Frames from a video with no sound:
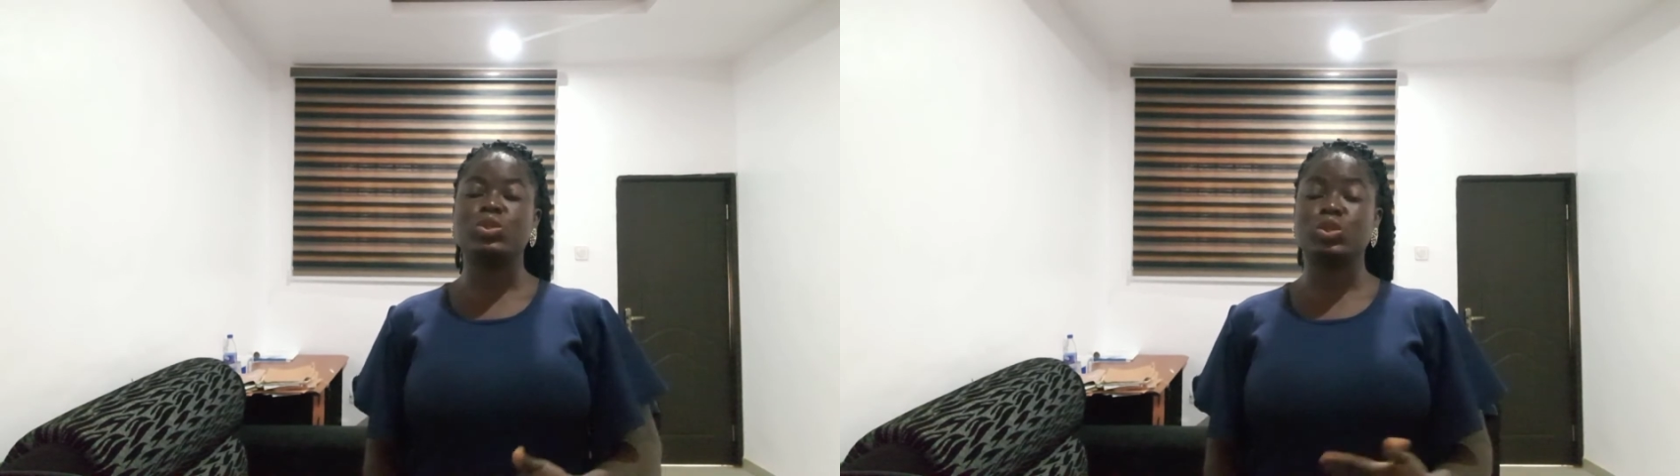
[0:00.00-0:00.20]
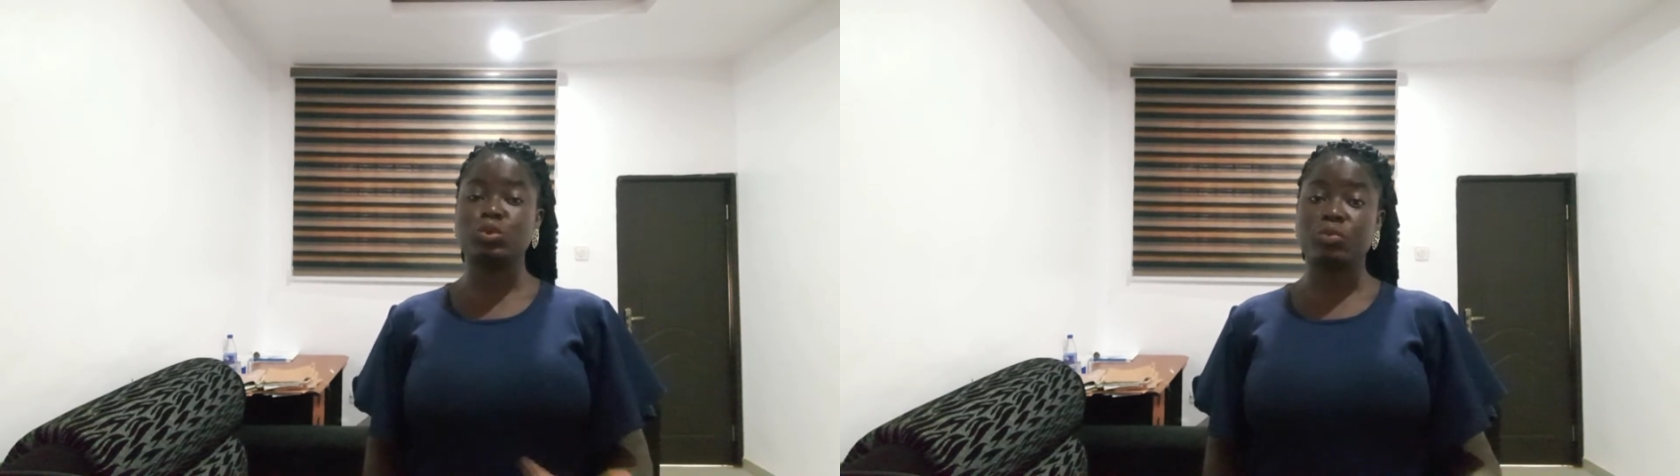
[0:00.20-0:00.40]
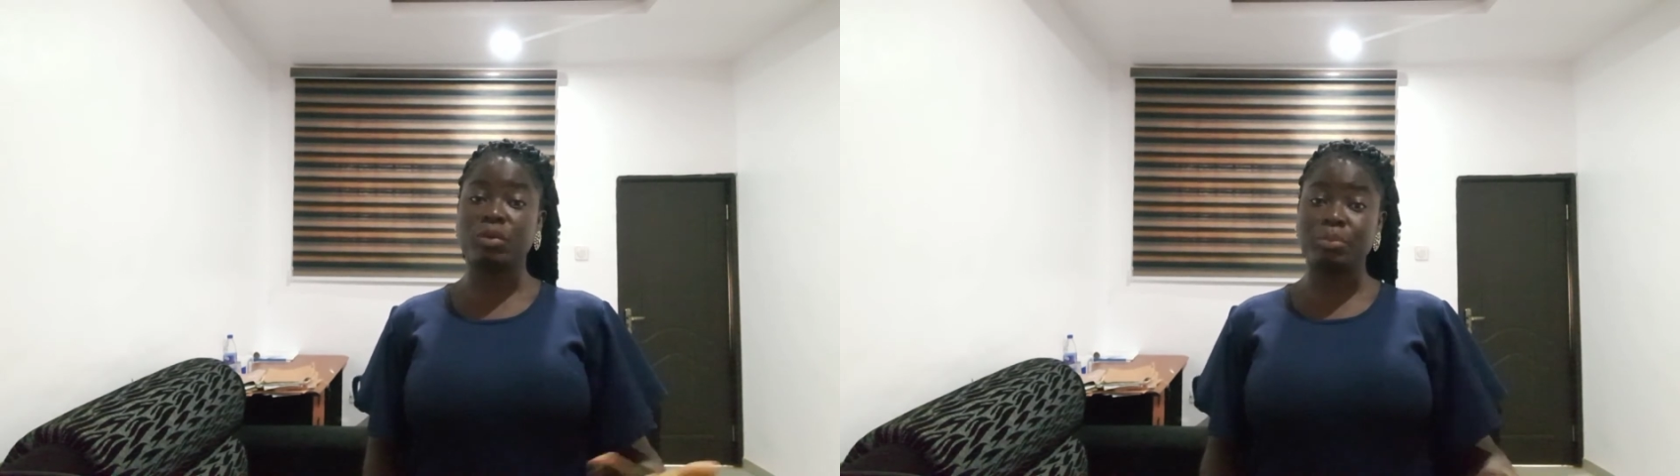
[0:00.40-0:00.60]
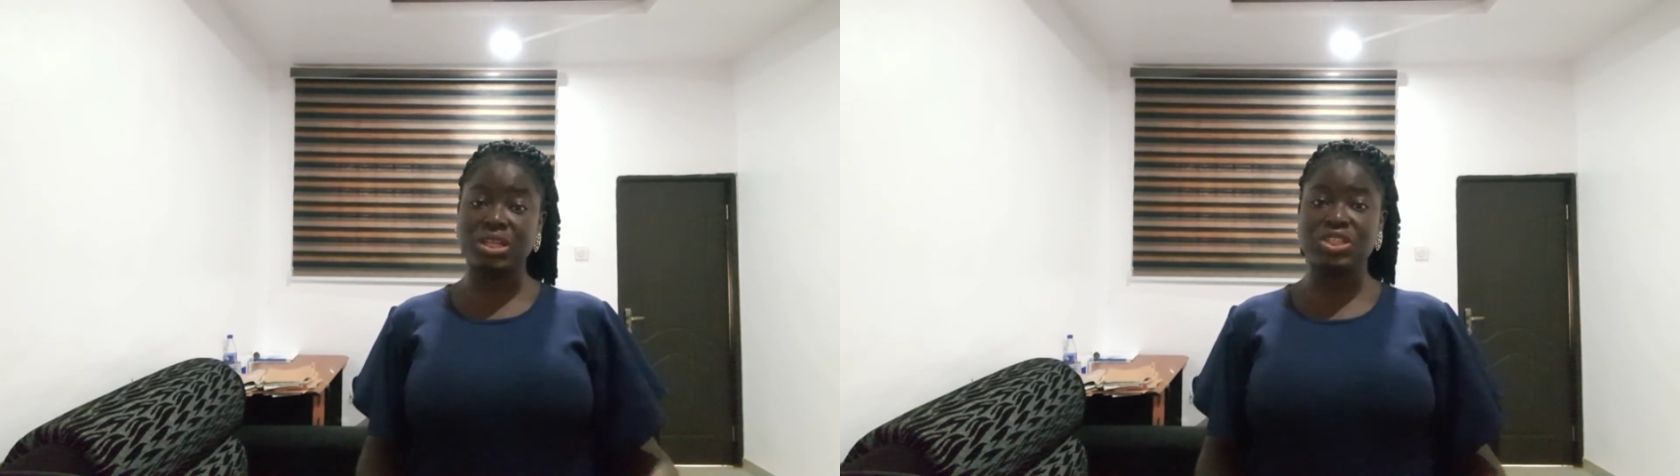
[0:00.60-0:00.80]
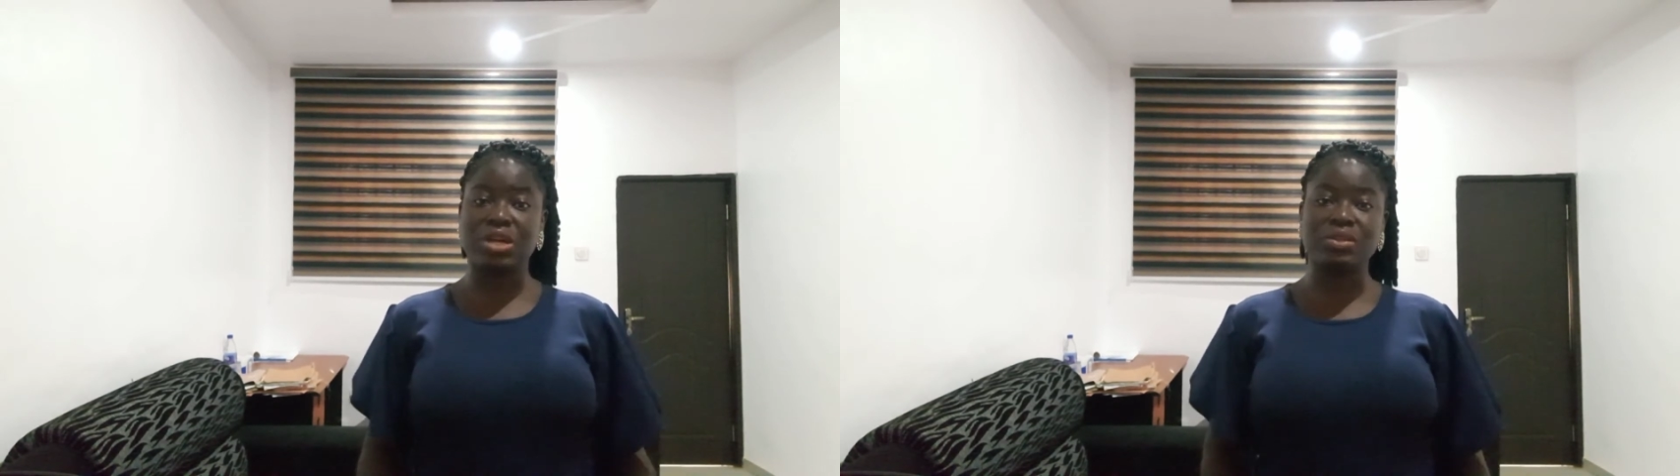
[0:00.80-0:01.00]
to sue for
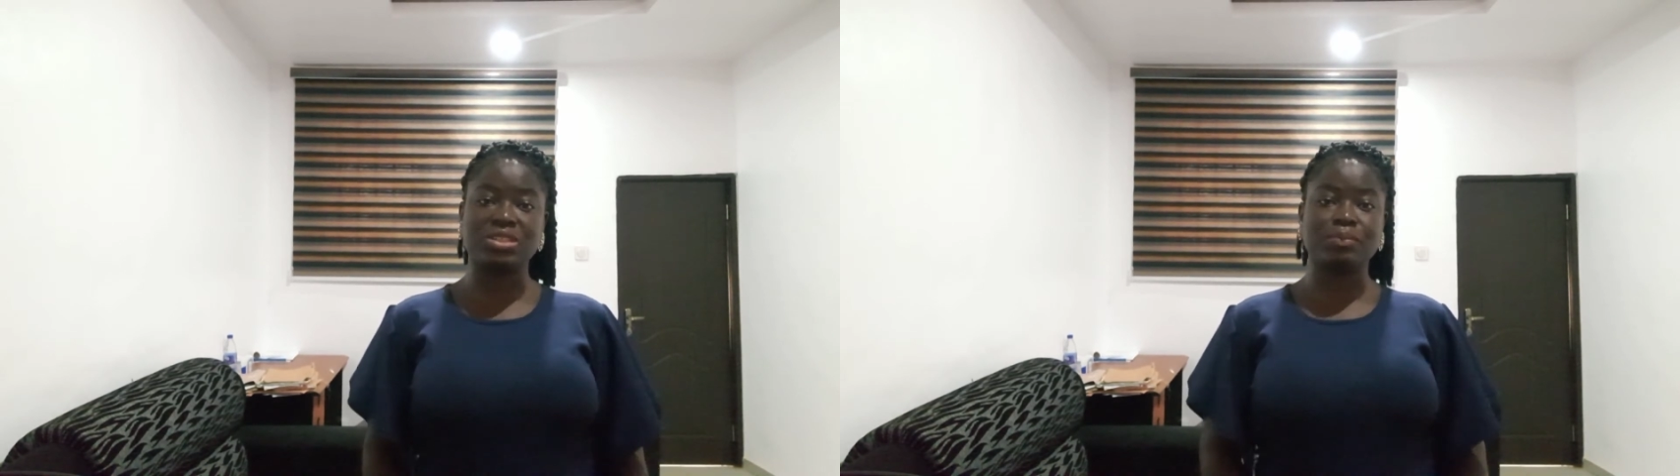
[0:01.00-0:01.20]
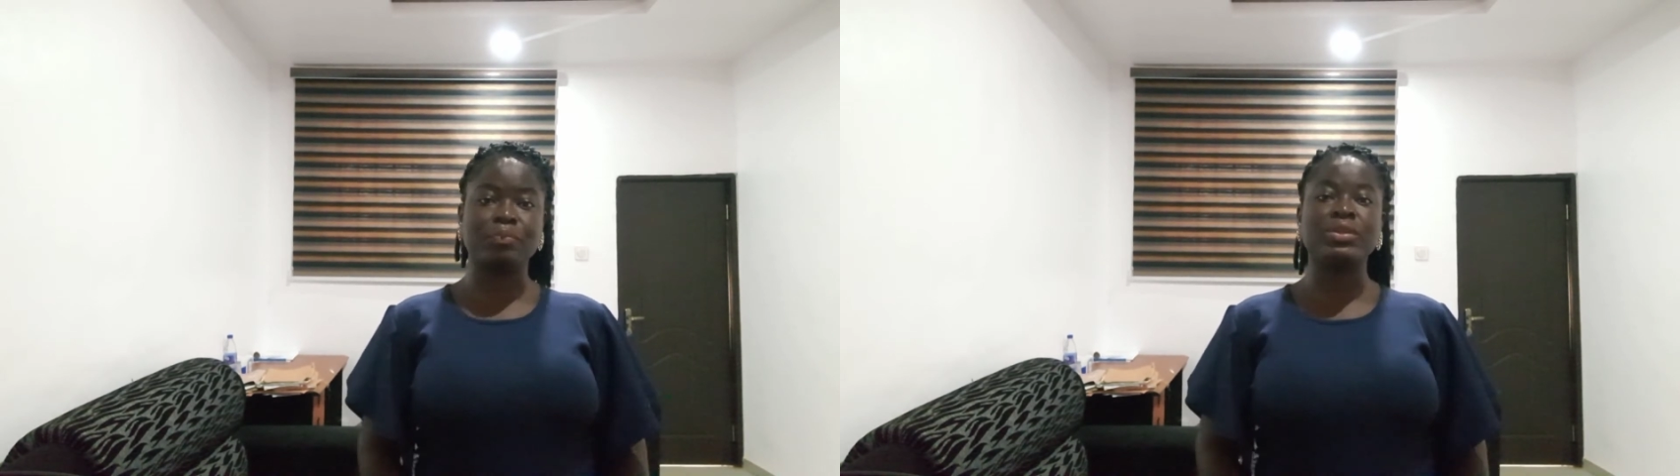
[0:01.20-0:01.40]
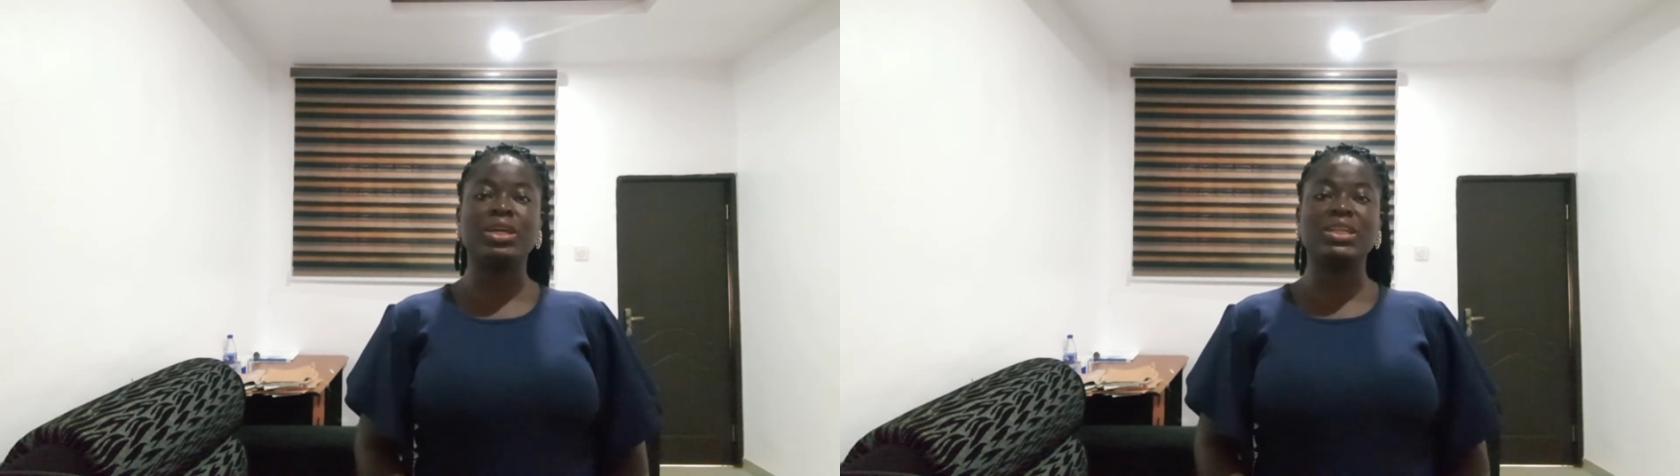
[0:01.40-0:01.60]
plagiarism.